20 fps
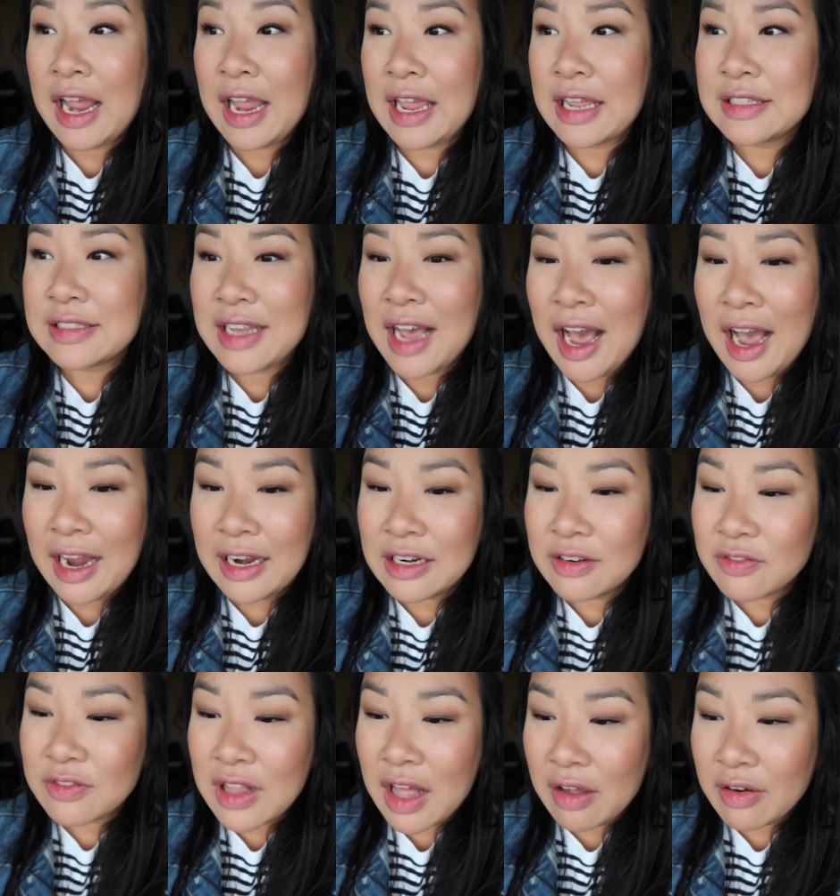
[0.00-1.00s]
It's kind
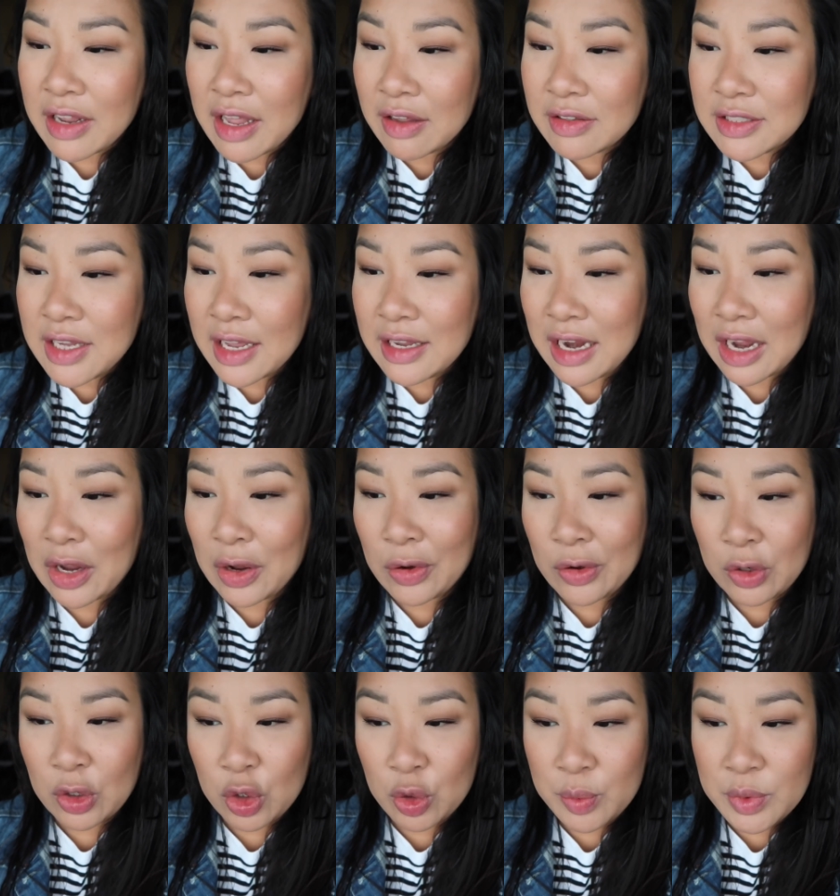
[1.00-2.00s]
of cloudy outside. I
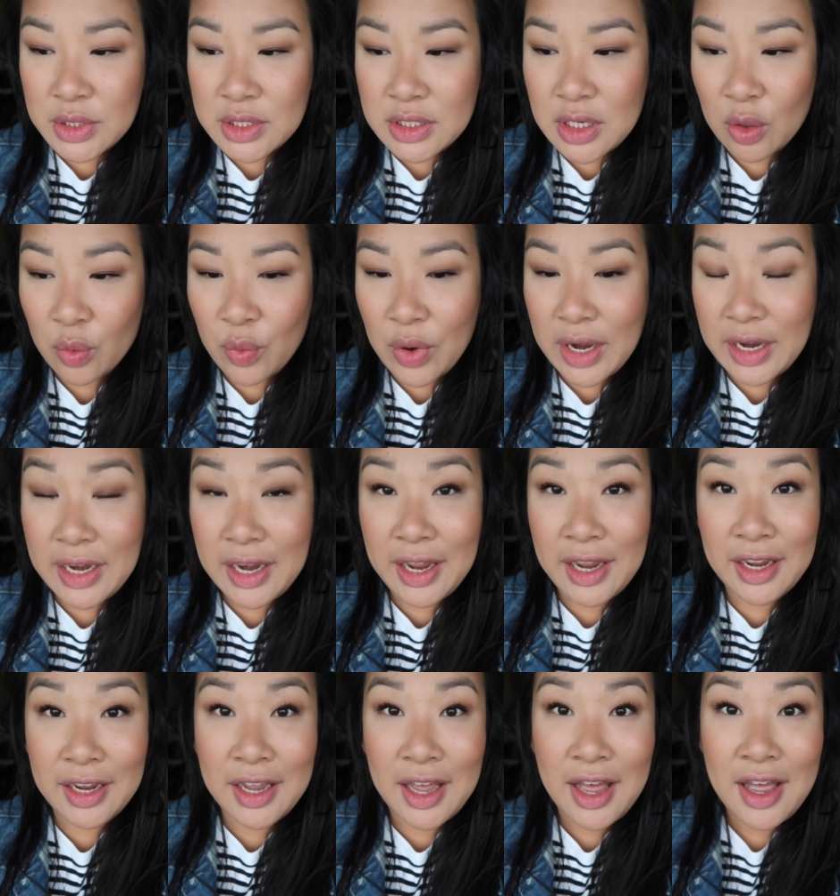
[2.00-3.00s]
hope it's not
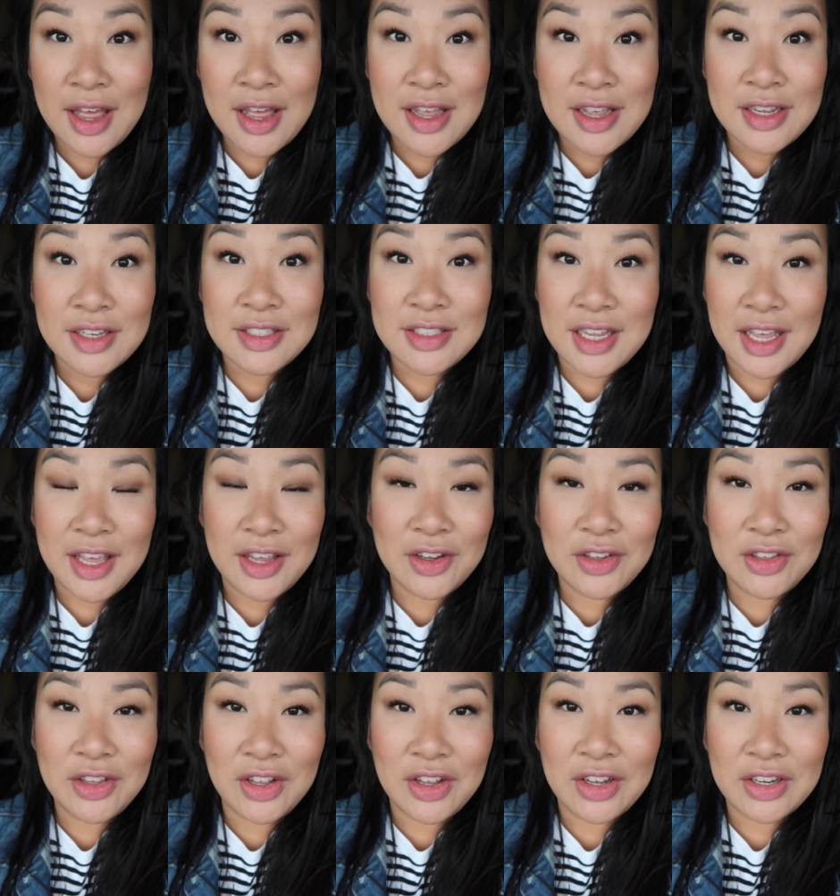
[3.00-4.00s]
raining. Take a
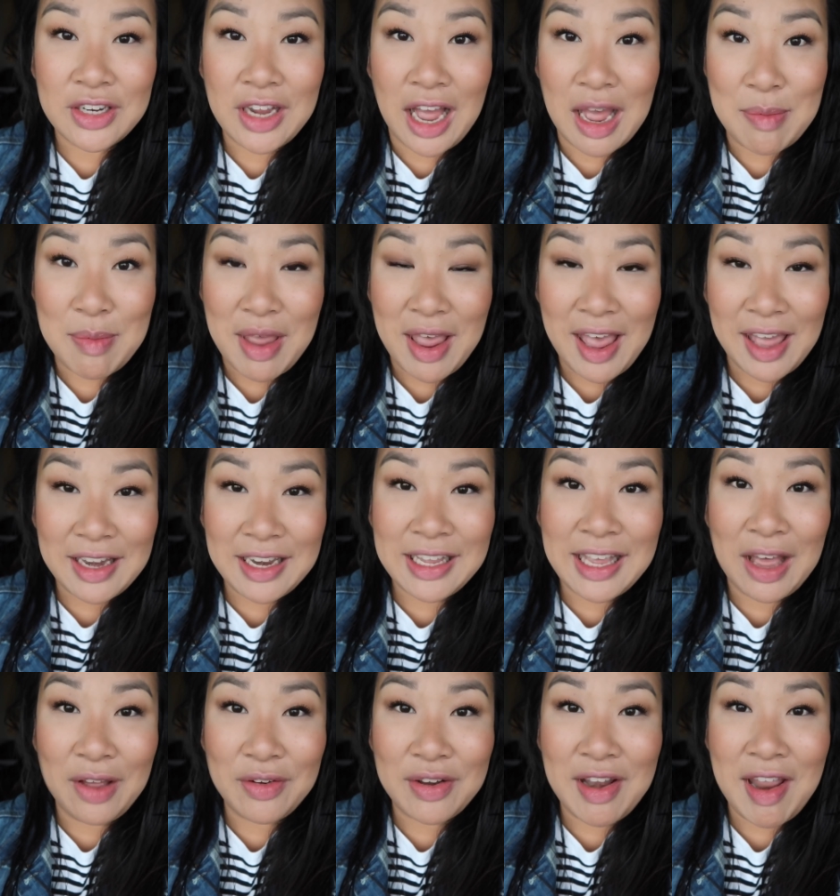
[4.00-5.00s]
look. I'm heading
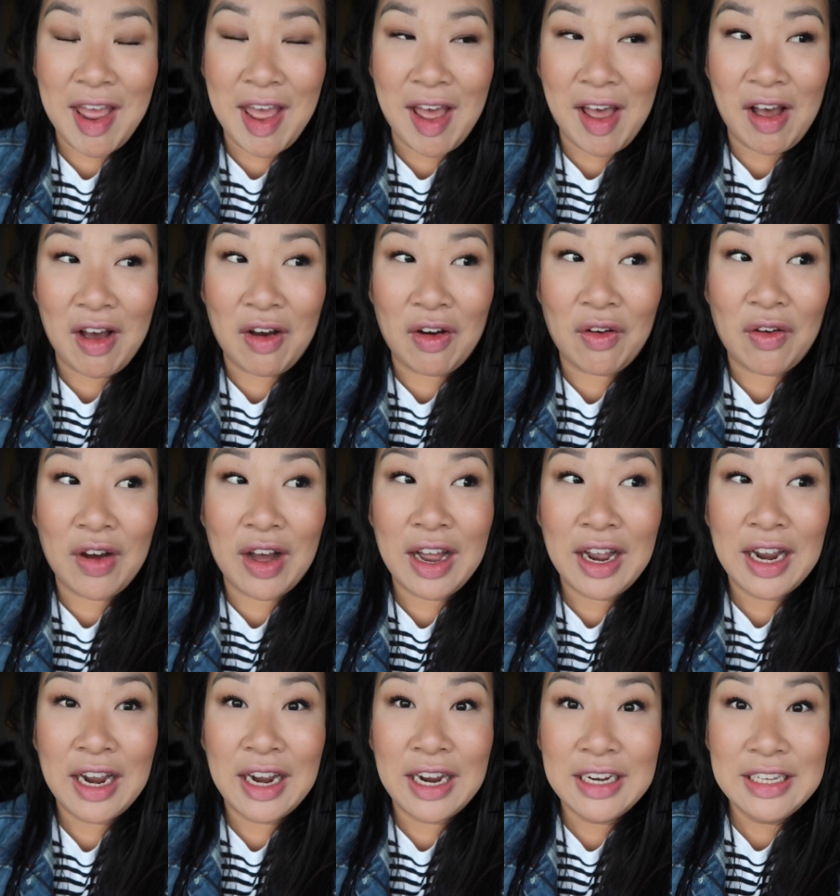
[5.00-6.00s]
out now.
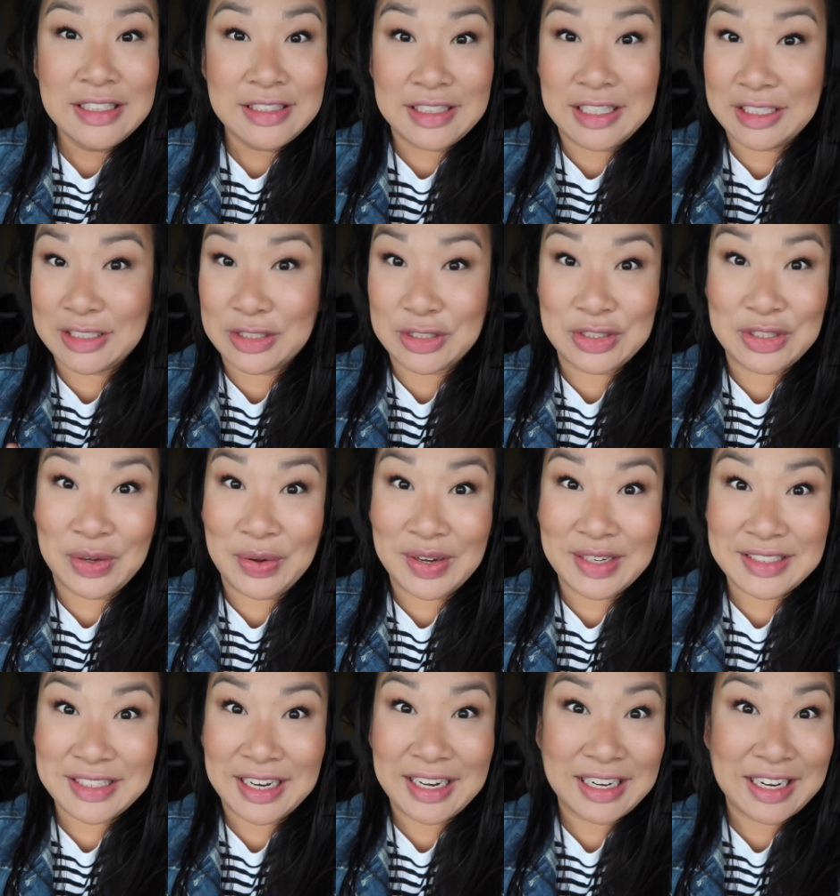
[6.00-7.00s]
This is so
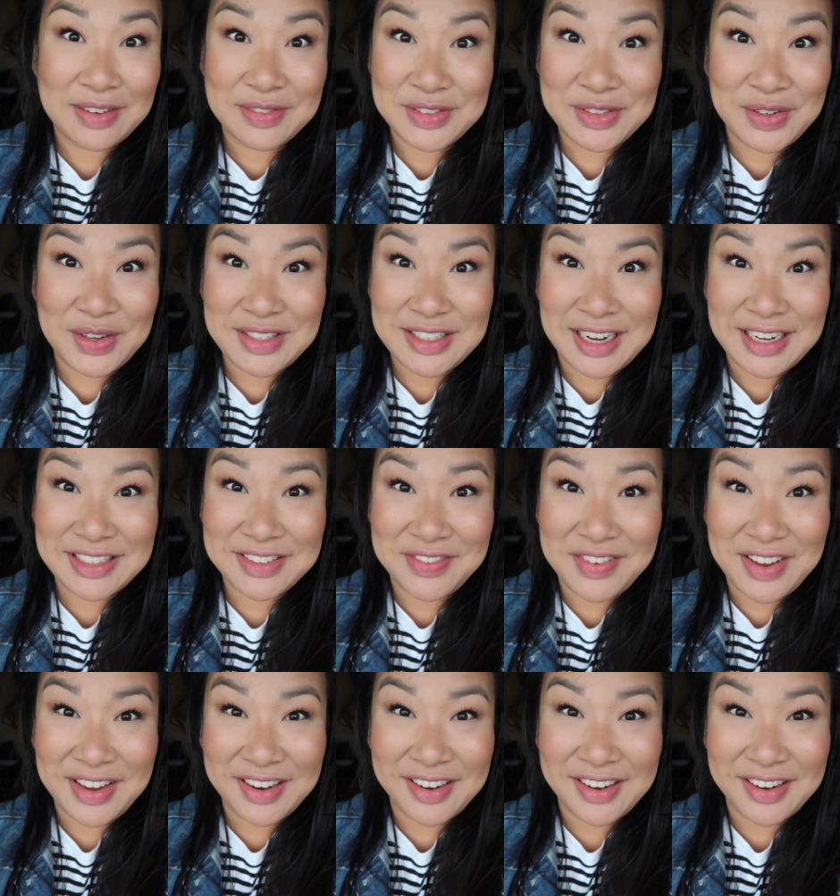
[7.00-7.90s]
exciting. I'm so excited to be